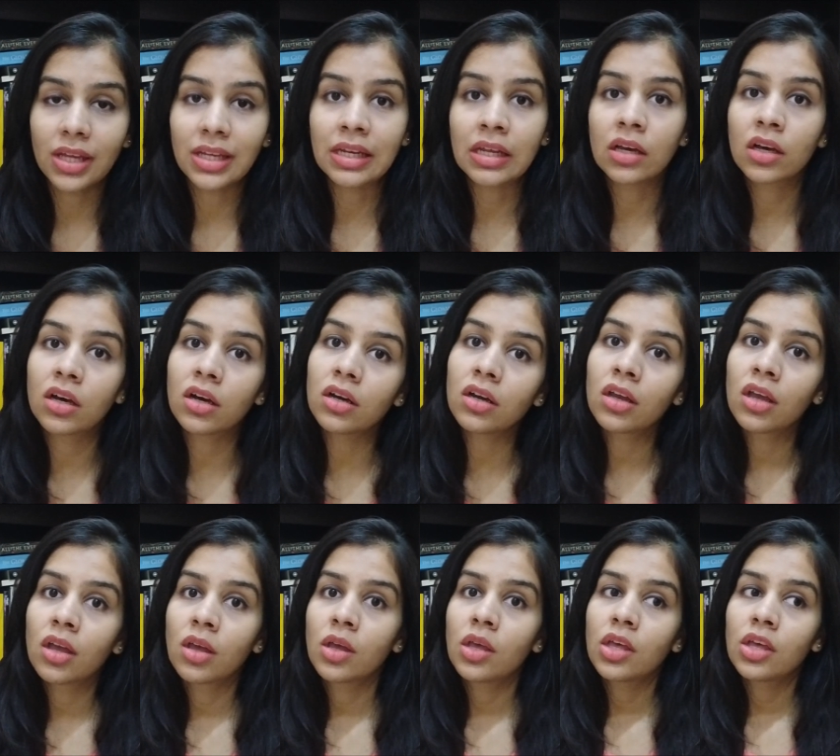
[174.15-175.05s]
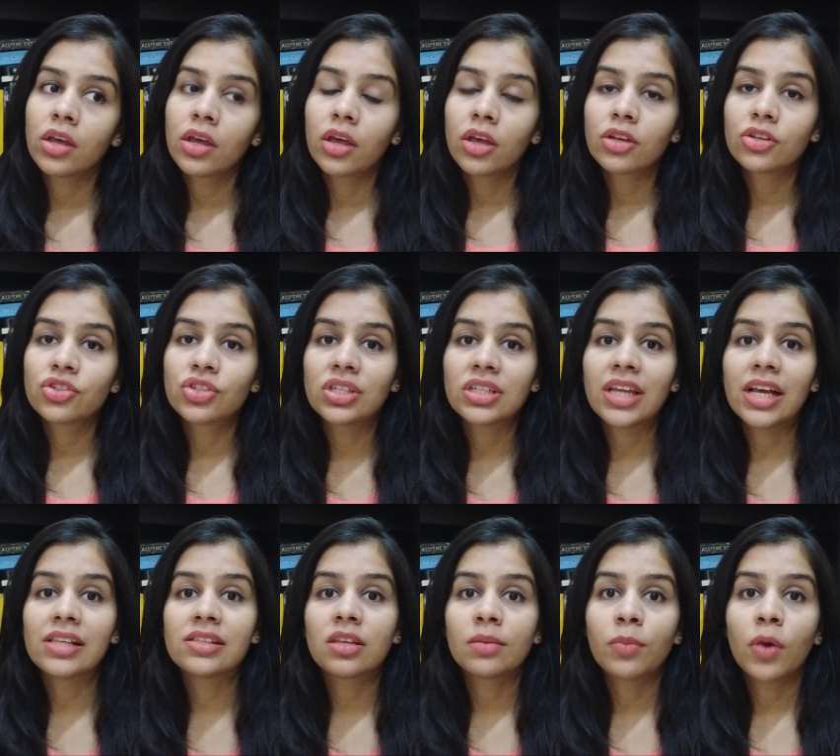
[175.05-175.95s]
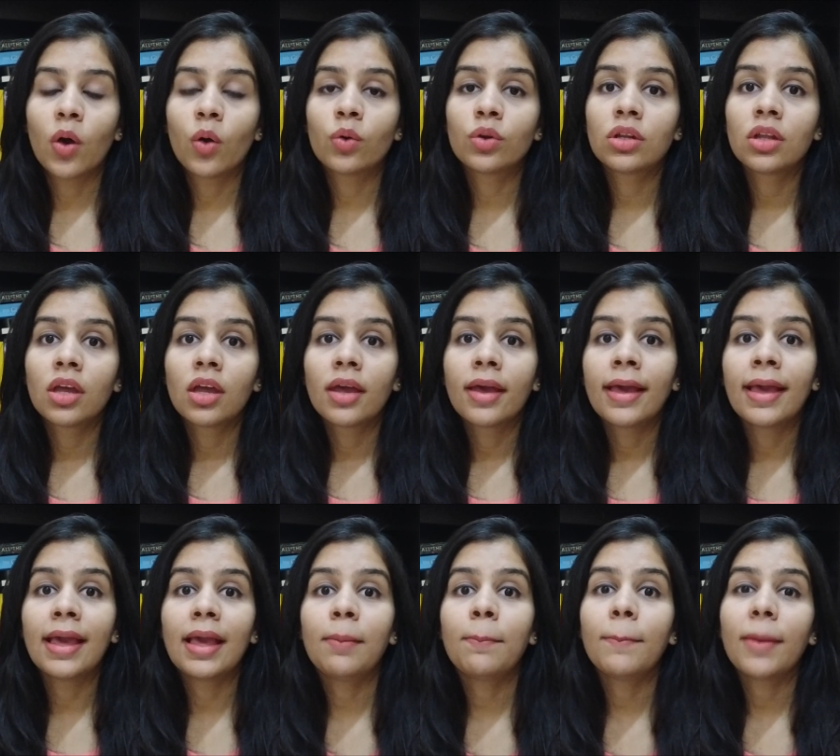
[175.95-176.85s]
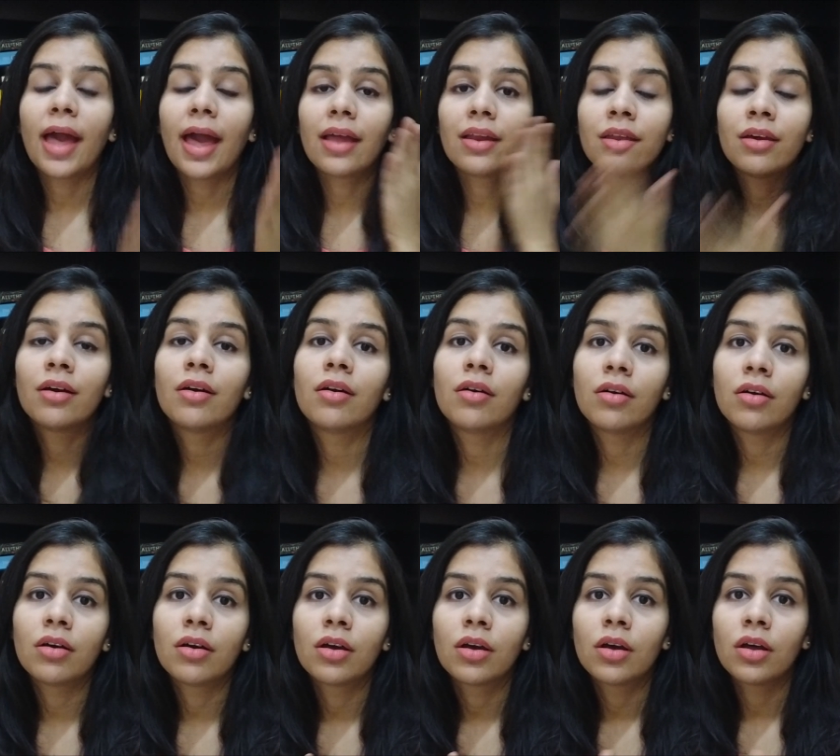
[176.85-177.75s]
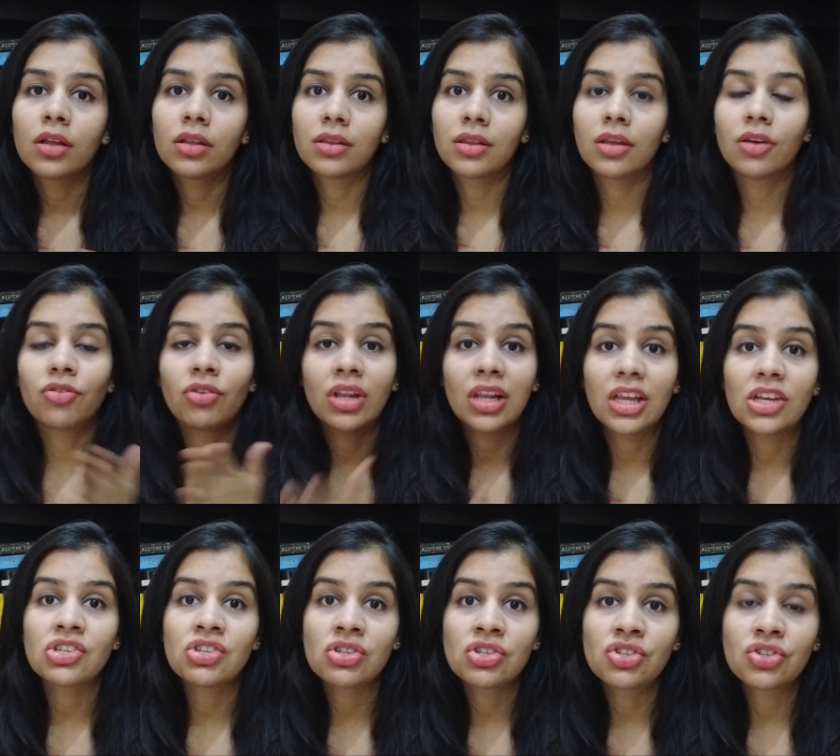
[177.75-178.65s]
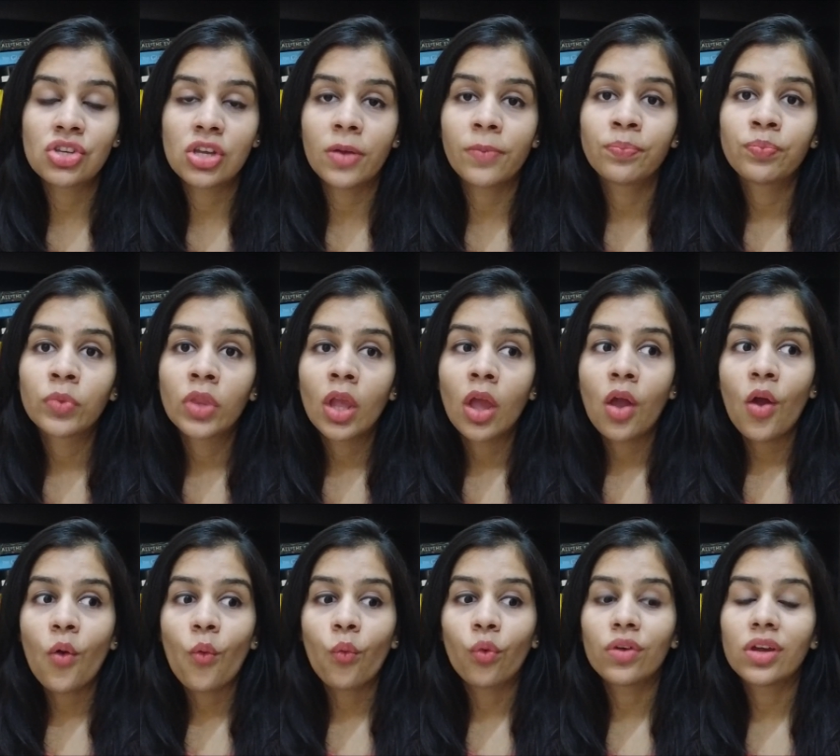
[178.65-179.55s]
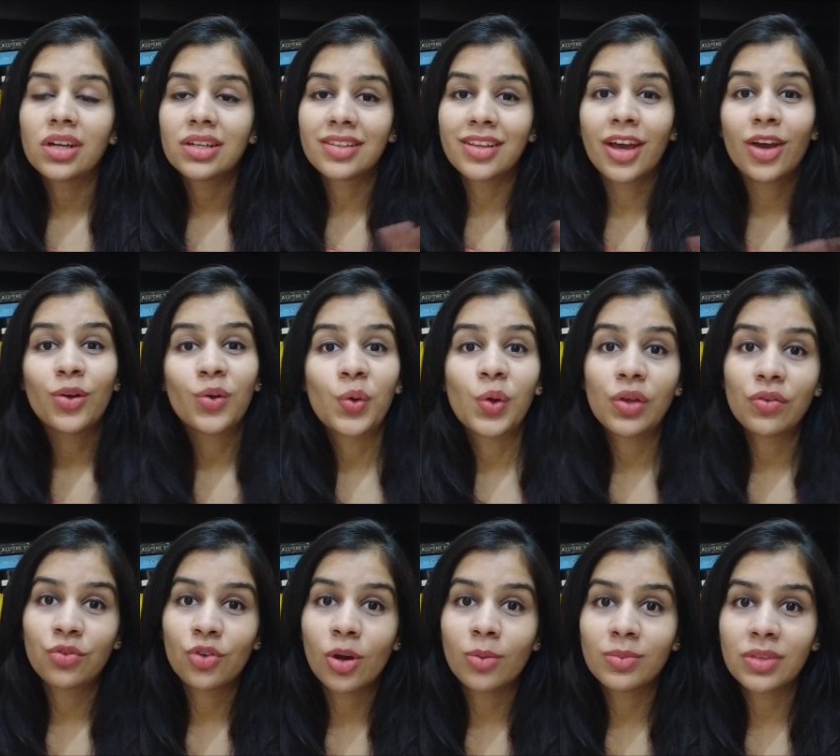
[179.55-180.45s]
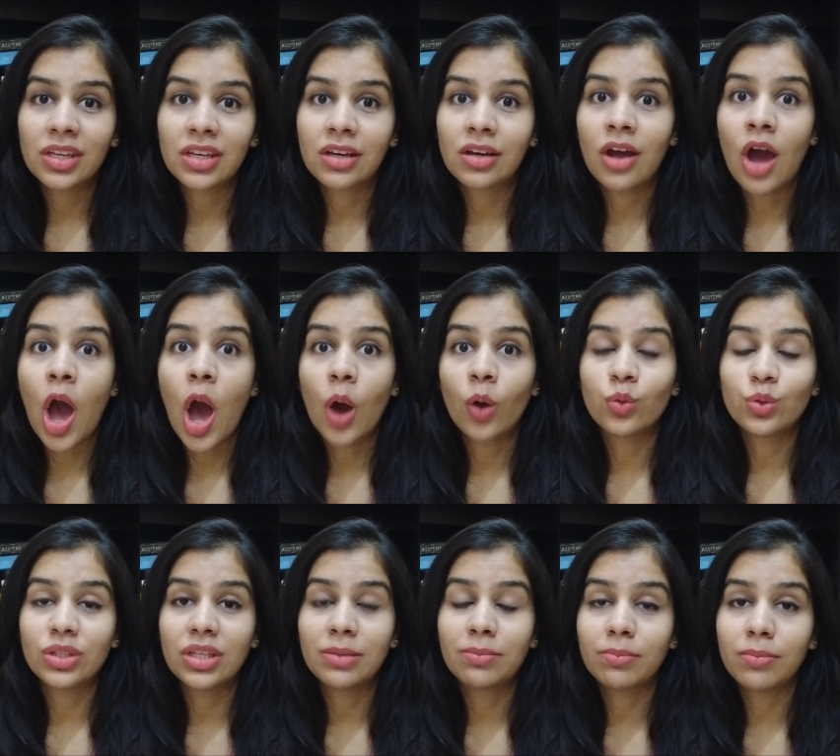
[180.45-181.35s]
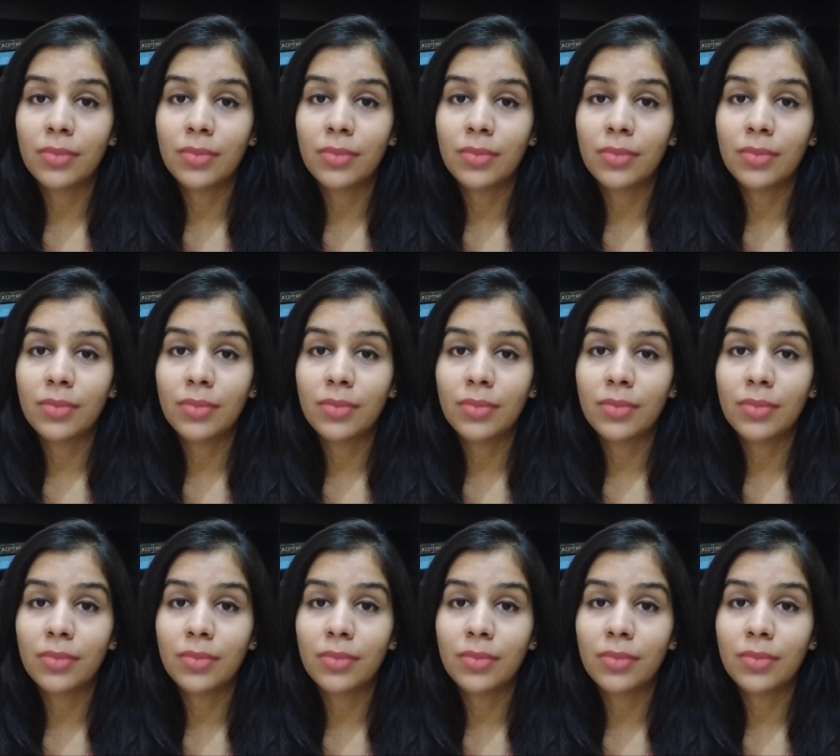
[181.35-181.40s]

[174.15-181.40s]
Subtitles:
In her, she tells about him and her, their relationship, where they are going from there, how they